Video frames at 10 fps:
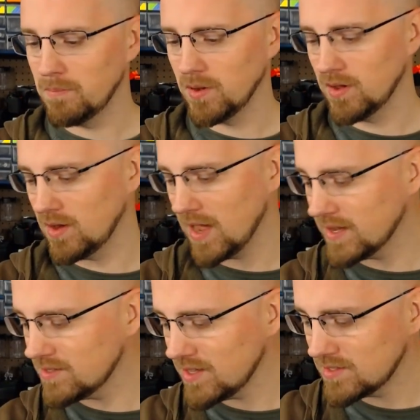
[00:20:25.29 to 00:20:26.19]
But I
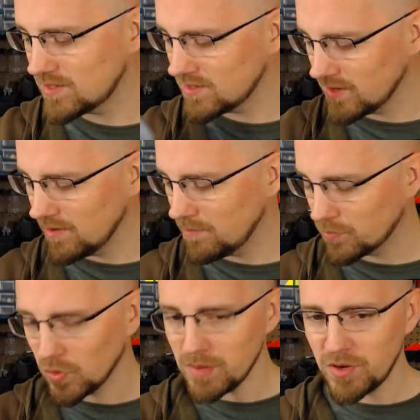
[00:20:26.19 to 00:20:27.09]
guess that's
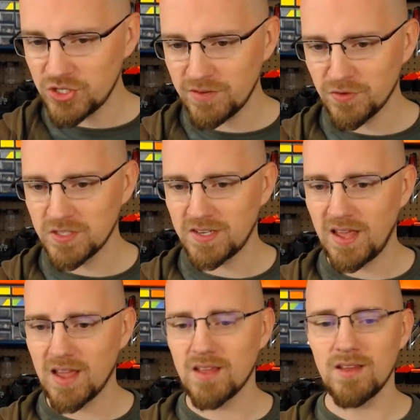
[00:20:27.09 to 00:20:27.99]
pretty much it for
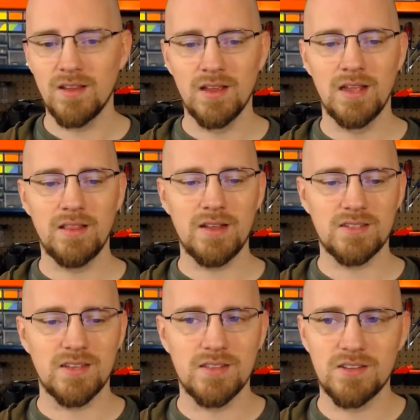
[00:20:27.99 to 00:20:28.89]
today. Like I
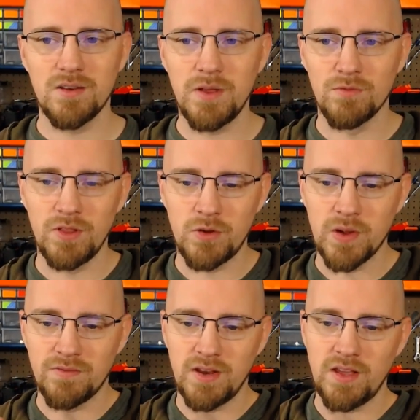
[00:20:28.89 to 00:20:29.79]
said, this is gonna be a really
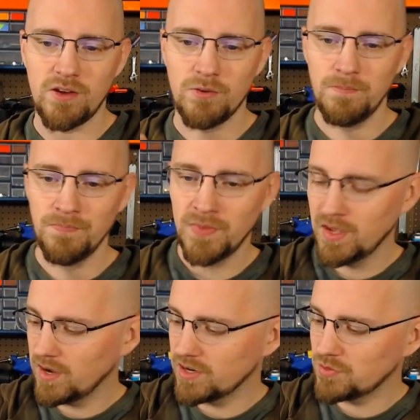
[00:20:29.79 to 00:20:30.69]
quick video.
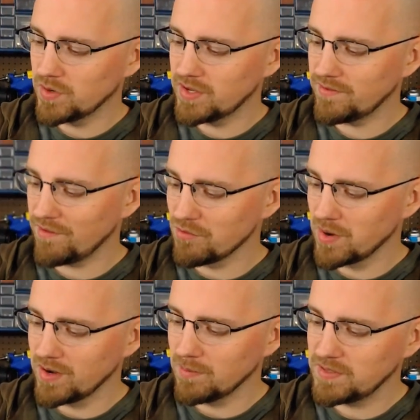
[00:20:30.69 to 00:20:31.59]
I just wanted to give
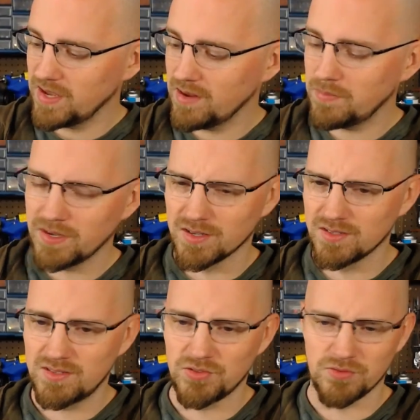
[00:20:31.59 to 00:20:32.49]
everybody an update
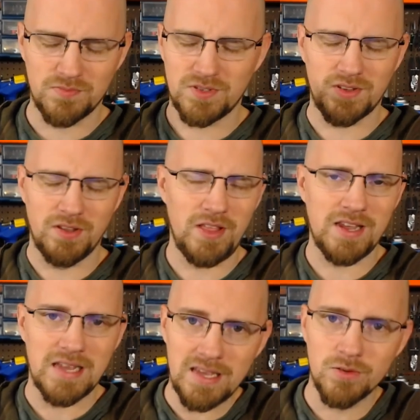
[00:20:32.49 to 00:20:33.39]
because there's like
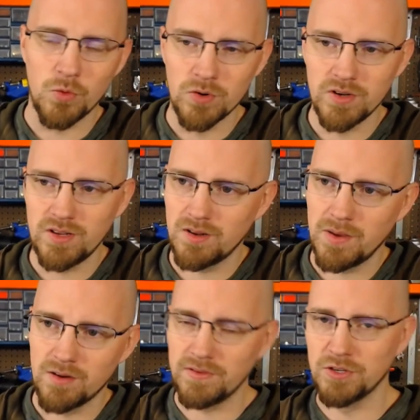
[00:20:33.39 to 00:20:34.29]
an inordinate
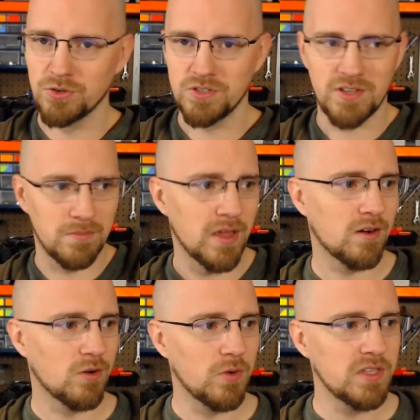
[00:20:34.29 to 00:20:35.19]
amount of interest in
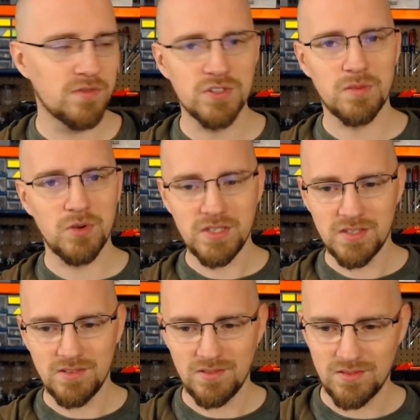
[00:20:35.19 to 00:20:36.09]
Maker coins for some
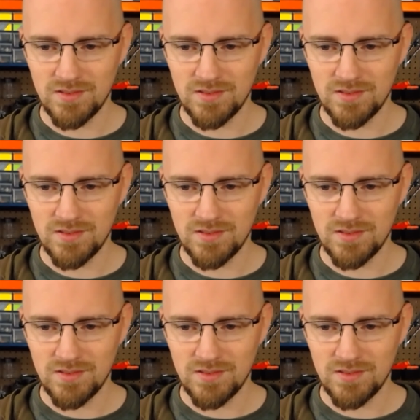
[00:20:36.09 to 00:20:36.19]
reason.